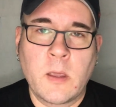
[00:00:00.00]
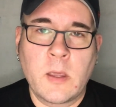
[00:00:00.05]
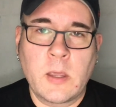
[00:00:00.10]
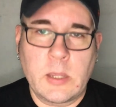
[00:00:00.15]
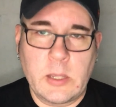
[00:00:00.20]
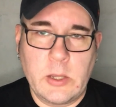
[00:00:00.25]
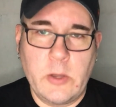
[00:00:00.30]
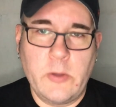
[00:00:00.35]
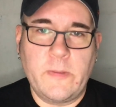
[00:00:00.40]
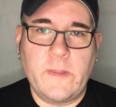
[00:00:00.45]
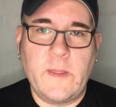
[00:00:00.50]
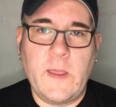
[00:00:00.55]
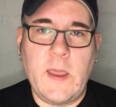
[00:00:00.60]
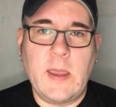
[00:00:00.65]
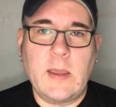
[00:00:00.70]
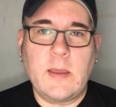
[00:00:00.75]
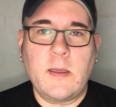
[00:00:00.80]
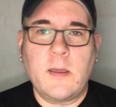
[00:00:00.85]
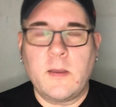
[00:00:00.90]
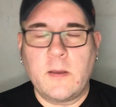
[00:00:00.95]
You
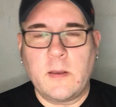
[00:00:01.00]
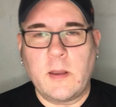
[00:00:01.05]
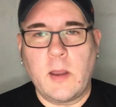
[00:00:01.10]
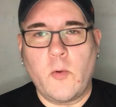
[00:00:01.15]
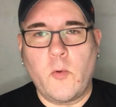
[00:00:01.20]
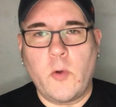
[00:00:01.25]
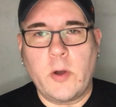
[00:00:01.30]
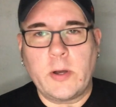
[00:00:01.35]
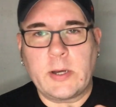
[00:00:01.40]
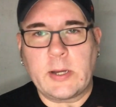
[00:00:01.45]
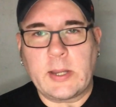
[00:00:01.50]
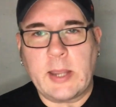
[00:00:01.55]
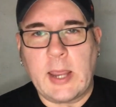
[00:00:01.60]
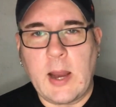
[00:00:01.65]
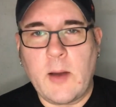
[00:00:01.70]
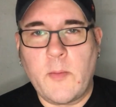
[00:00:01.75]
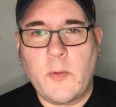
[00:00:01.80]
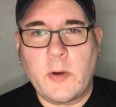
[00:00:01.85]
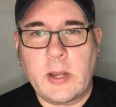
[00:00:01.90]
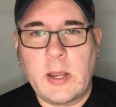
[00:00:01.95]
think that what the
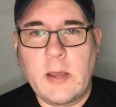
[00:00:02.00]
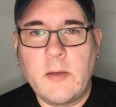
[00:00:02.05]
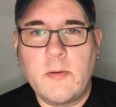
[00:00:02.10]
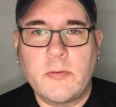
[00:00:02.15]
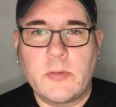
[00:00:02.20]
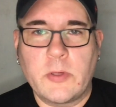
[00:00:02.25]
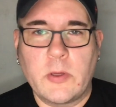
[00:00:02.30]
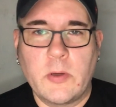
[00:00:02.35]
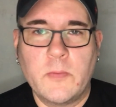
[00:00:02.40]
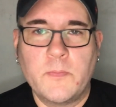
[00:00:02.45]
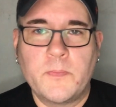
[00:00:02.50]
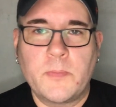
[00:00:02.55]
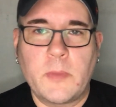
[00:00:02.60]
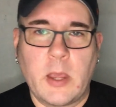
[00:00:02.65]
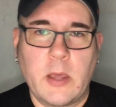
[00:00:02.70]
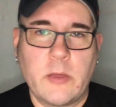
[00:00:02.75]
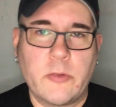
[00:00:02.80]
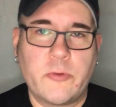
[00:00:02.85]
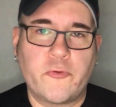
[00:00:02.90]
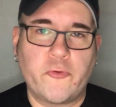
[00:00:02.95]
camera gives you
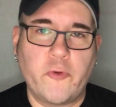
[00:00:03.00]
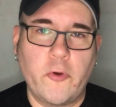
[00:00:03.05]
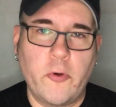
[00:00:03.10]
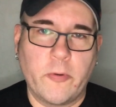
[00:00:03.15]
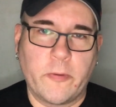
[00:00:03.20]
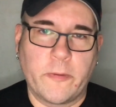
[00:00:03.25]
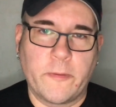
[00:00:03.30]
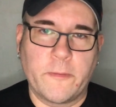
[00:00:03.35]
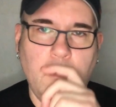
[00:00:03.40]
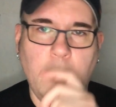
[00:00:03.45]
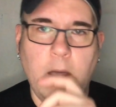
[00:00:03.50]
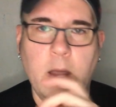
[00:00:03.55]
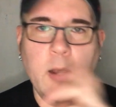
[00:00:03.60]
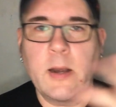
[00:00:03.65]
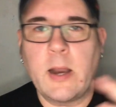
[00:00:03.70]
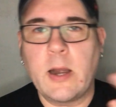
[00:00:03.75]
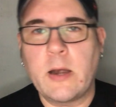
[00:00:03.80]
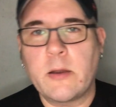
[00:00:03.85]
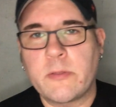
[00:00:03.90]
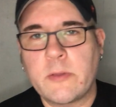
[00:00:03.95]
is truth,
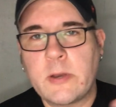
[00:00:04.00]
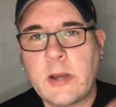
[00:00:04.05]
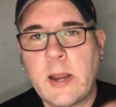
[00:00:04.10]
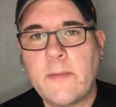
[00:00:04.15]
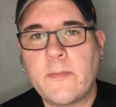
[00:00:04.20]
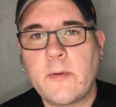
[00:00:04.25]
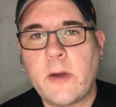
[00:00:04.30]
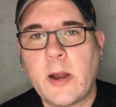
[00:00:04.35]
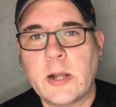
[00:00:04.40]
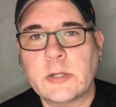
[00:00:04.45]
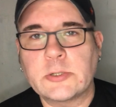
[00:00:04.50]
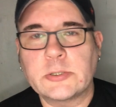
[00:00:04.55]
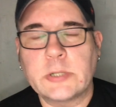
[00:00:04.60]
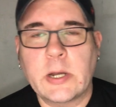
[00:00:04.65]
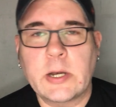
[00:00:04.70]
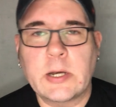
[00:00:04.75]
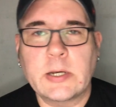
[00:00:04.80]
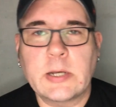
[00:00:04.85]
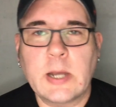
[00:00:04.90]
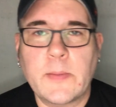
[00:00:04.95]
and that is never
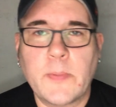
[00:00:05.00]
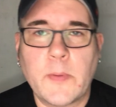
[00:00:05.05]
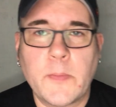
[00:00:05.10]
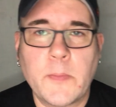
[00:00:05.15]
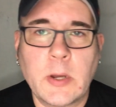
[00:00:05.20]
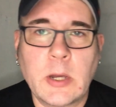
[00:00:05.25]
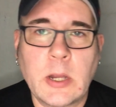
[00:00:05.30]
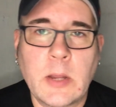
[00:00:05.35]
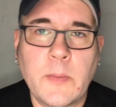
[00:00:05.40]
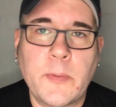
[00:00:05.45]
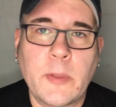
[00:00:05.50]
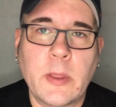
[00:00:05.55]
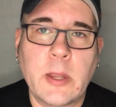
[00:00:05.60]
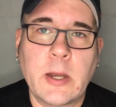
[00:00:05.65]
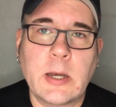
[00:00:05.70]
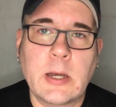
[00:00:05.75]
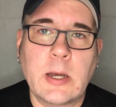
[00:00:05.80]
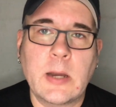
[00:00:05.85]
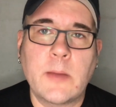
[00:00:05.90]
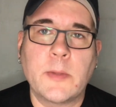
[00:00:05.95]
actually any type of
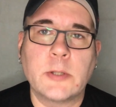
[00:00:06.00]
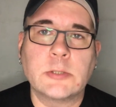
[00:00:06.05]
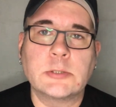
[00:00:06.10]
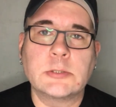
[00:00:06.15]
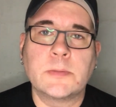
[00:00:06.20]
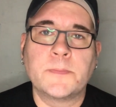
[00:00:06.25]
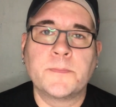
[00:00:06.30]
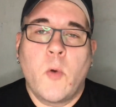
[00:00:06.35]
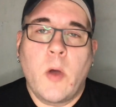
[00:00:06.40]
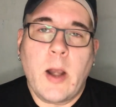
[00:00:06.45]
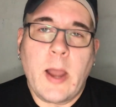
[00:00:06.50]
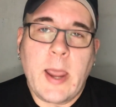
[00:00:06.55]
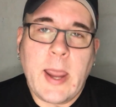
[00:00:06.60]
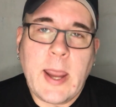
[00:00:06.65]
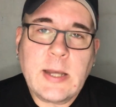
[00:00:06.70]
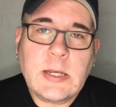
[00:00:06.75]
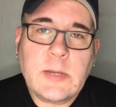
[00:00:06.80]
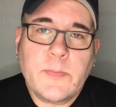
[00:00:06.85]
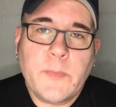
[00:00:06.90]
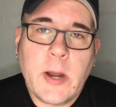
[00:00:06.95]
manipulated image. While I
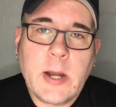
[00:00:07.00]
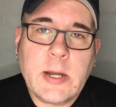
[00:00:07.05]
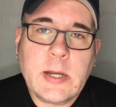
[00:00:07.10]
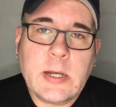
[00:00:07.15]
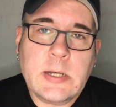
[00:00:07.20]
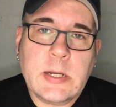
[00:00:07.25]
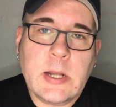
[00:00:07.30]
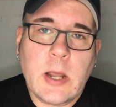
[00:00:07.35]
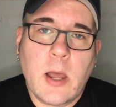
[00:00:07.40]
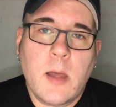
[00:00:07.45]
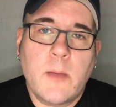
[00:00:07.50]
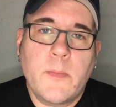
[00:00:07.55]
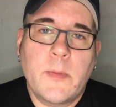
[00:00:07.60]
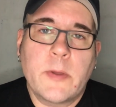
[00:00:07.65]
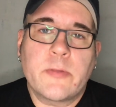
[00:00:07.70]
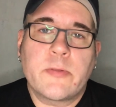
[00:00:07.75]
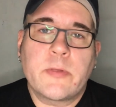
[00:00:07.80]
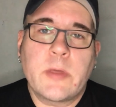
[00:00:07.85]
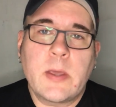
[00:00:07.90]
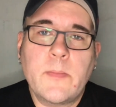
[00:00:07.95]
hate to break it to y'all,
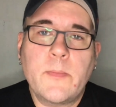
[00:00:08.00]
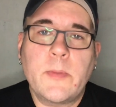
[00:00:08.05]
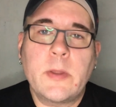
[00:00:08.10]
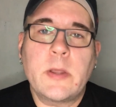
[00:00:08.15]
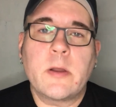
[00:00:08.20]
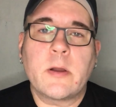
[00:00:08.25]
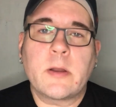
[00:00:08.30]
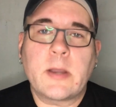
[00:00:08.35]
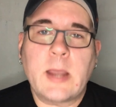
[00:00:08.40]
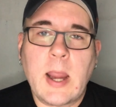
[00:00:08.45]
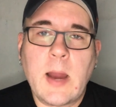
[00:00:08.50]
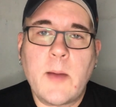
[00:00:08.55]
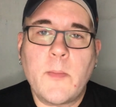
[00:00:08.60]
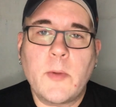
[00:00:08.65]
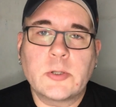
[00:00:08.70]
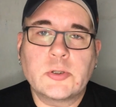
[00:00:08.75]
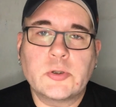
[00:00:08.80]
but simply your camera